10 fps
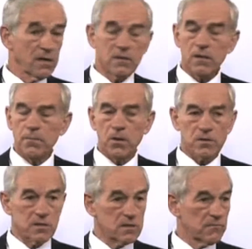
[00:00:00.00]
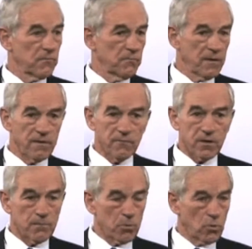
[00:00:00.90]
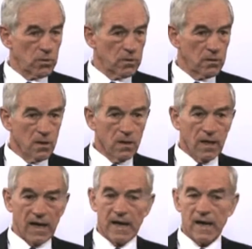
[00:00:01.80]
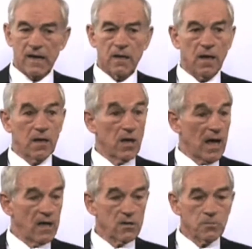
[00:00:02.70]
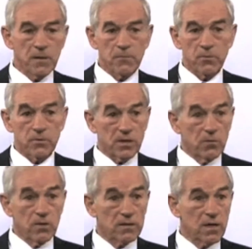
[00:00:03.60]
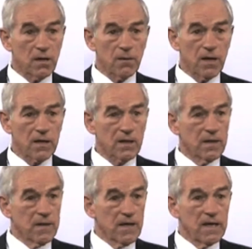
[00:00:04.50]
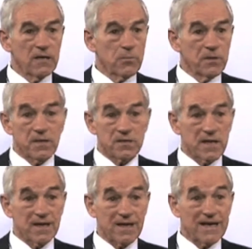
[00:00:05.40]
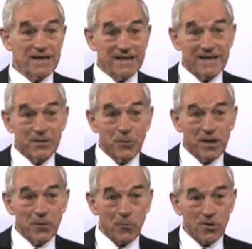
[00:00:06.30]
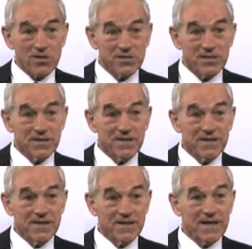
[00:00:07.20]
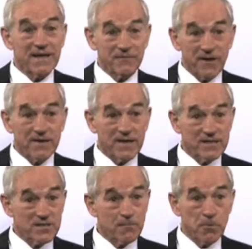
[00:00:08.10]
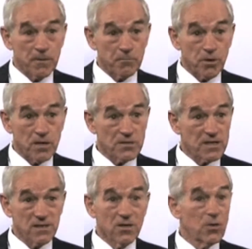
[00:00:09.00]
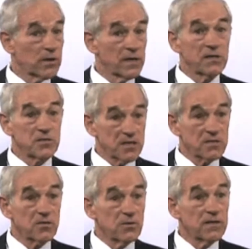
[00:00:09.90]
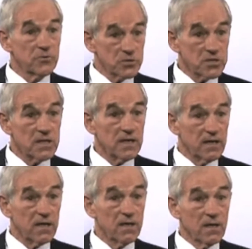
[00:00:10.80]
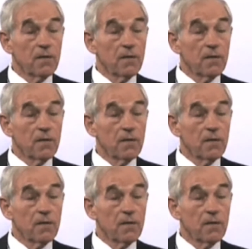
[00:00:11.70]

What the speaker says: Monetary policy is very, very important, and other people don't want to talk about it, either because they like the way it works and they can finance their project, or they just don't understand it.